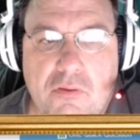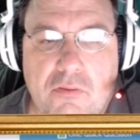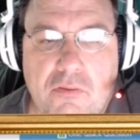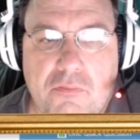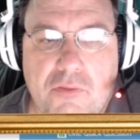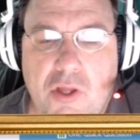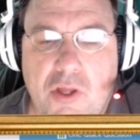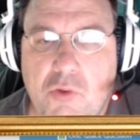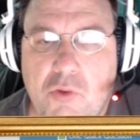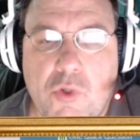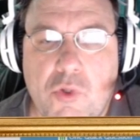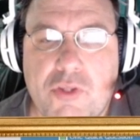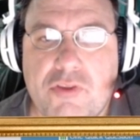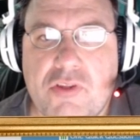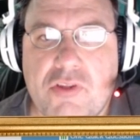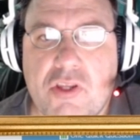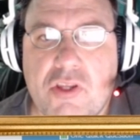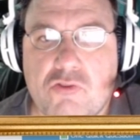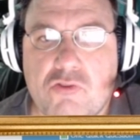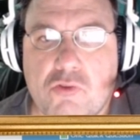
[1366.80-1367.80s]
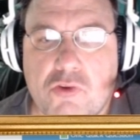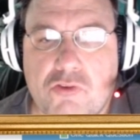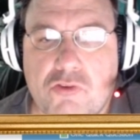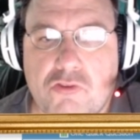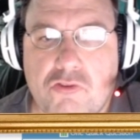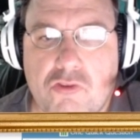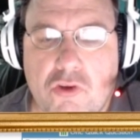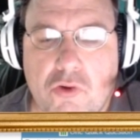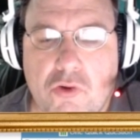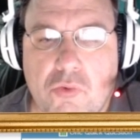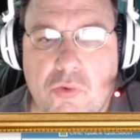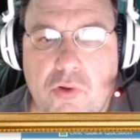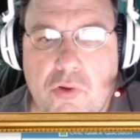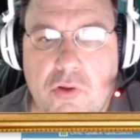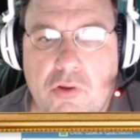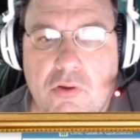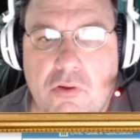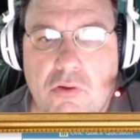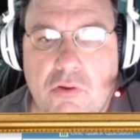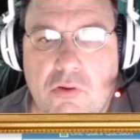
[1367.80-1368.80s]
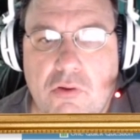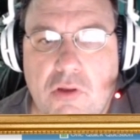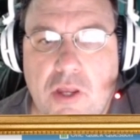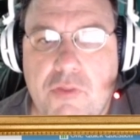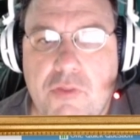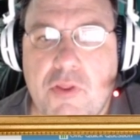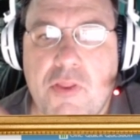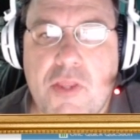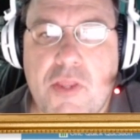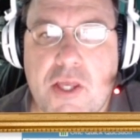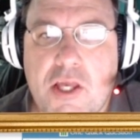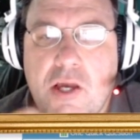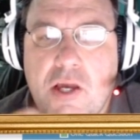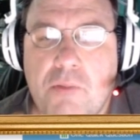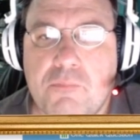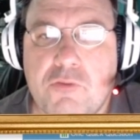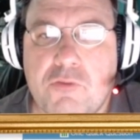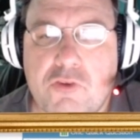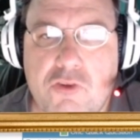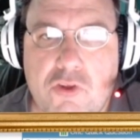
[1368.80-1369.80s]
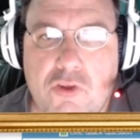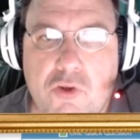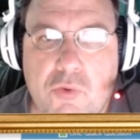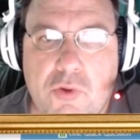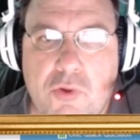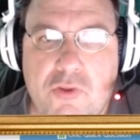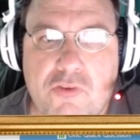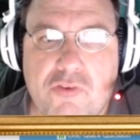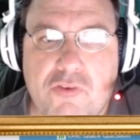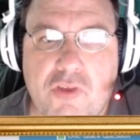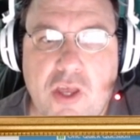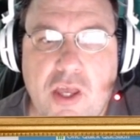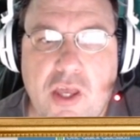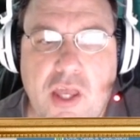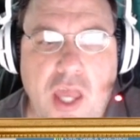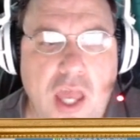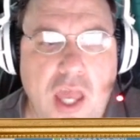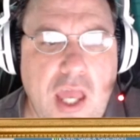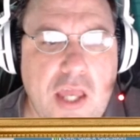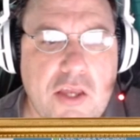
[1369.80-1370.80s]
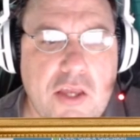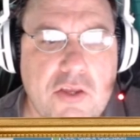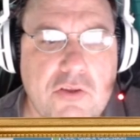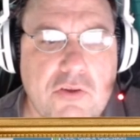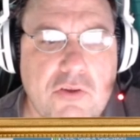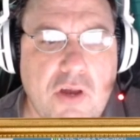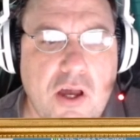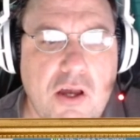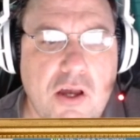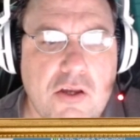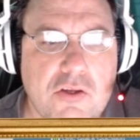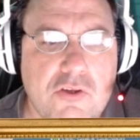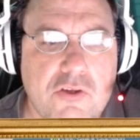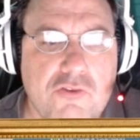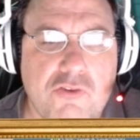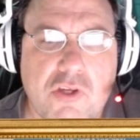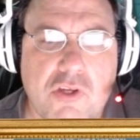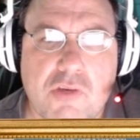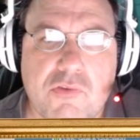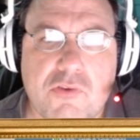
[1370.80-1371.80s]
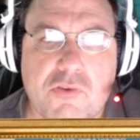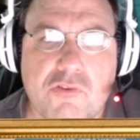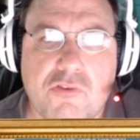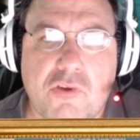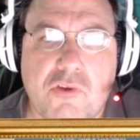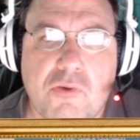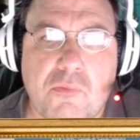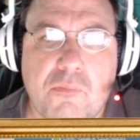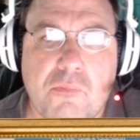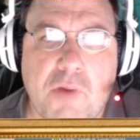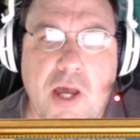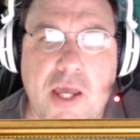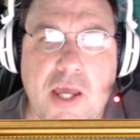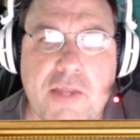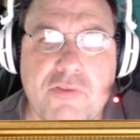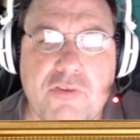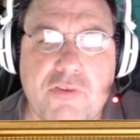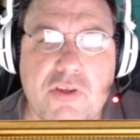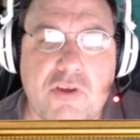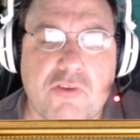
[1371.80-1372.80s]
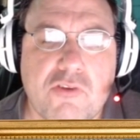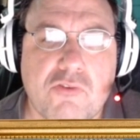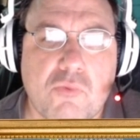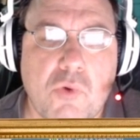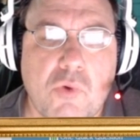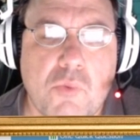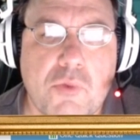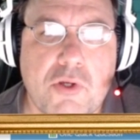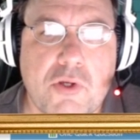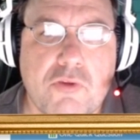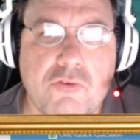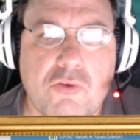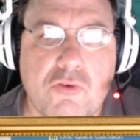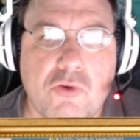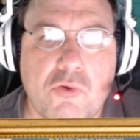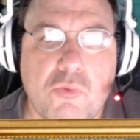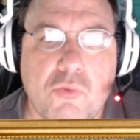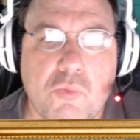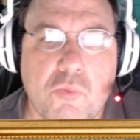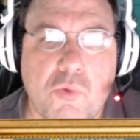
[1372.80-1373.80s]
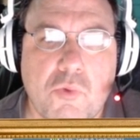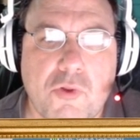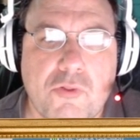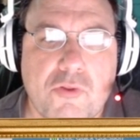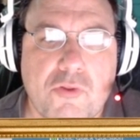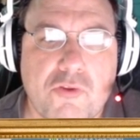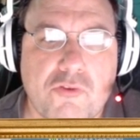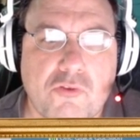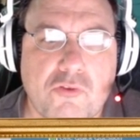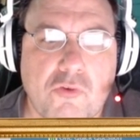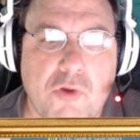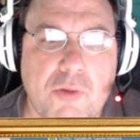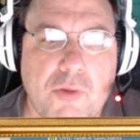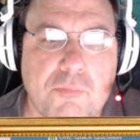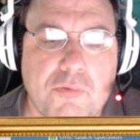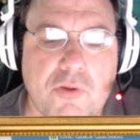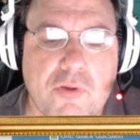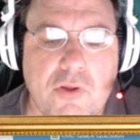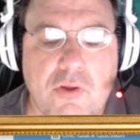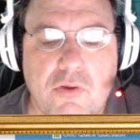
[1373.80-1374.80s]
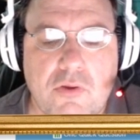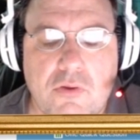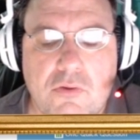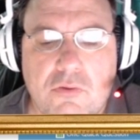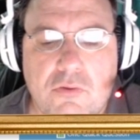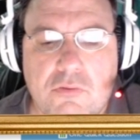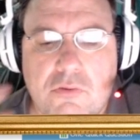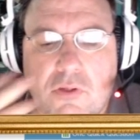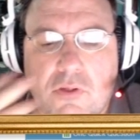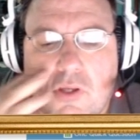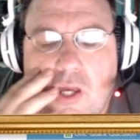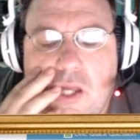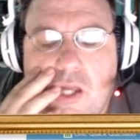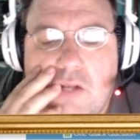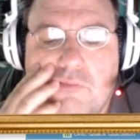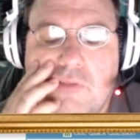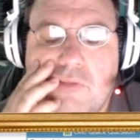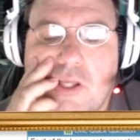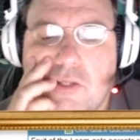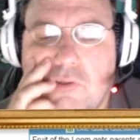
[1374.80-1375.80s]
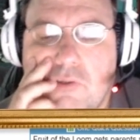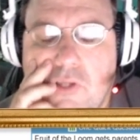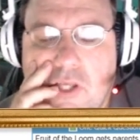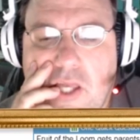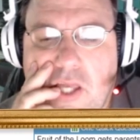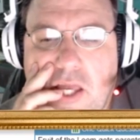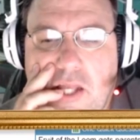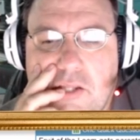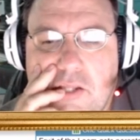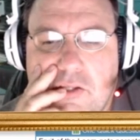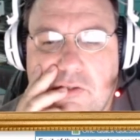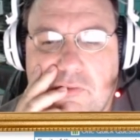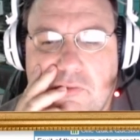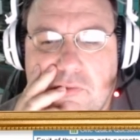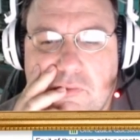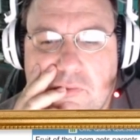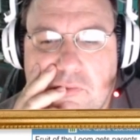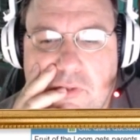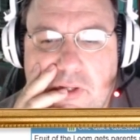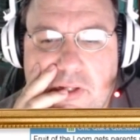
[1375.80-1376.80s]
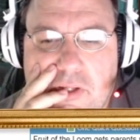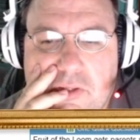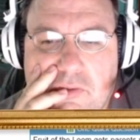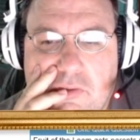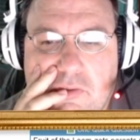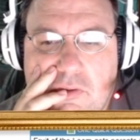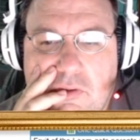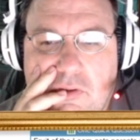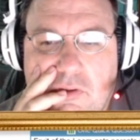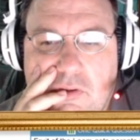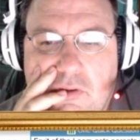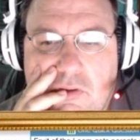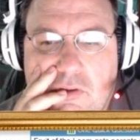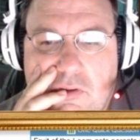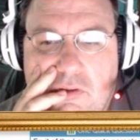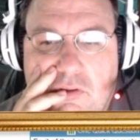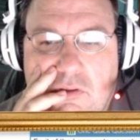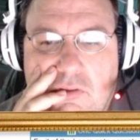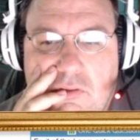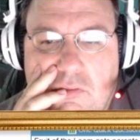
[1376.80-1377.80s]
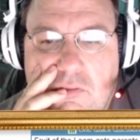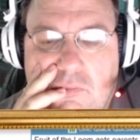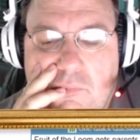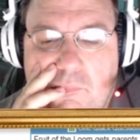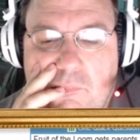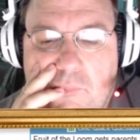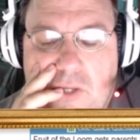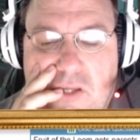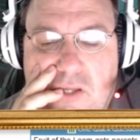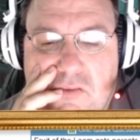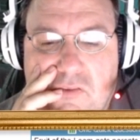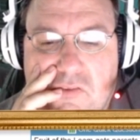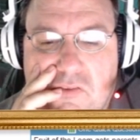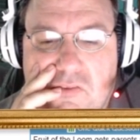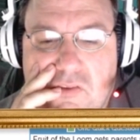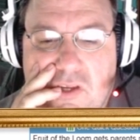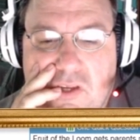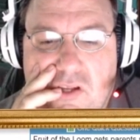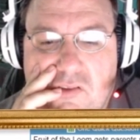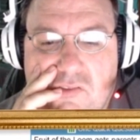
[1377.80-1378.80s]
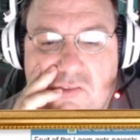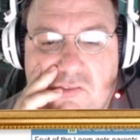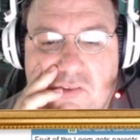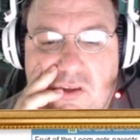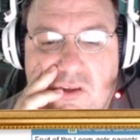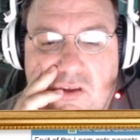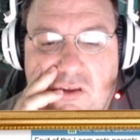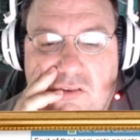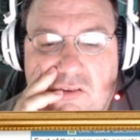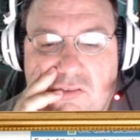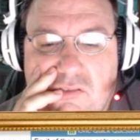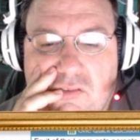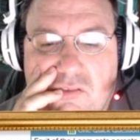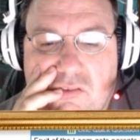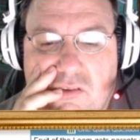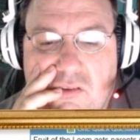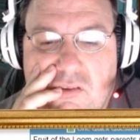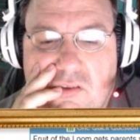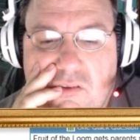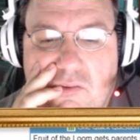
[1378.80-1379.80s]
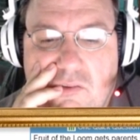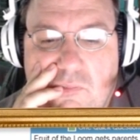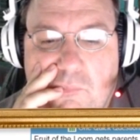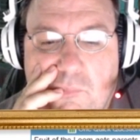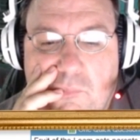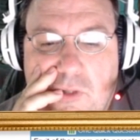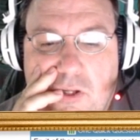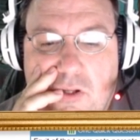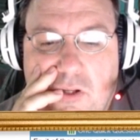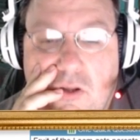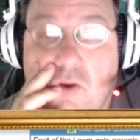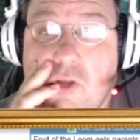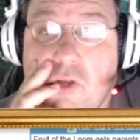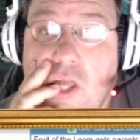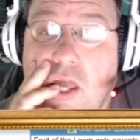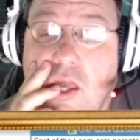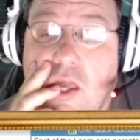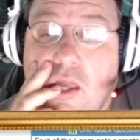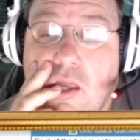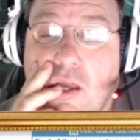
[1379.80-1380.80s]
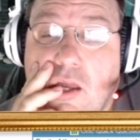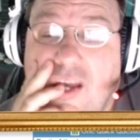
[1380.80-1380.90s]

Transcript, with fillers: that wouldn't interest you. And then they come to you and say, hey, uh, could you give us some ideas on what we could do with this script? you kind of like look at it and you're like, man, this kind of sucks. But okay.